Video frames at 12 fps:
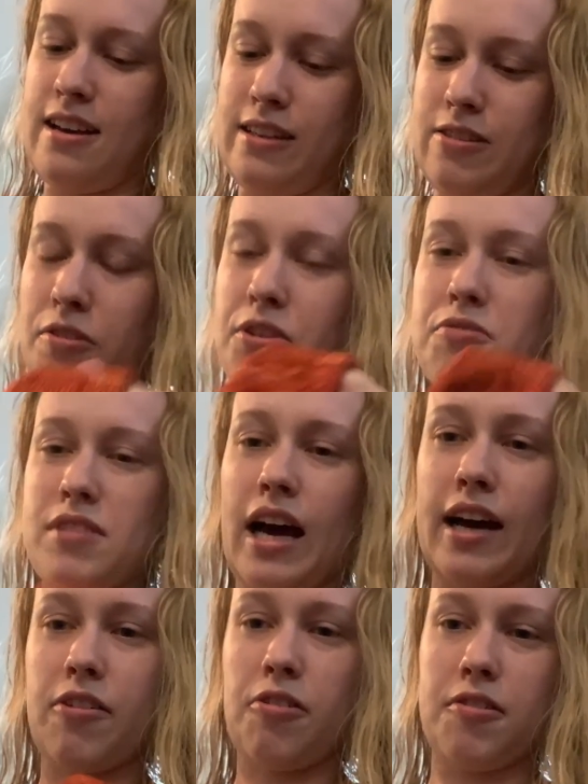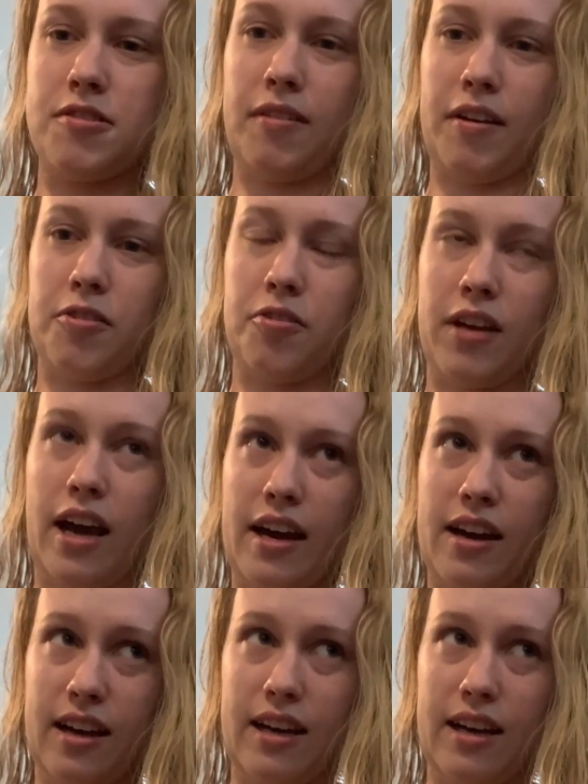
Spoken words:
Don't use I-cords around your neck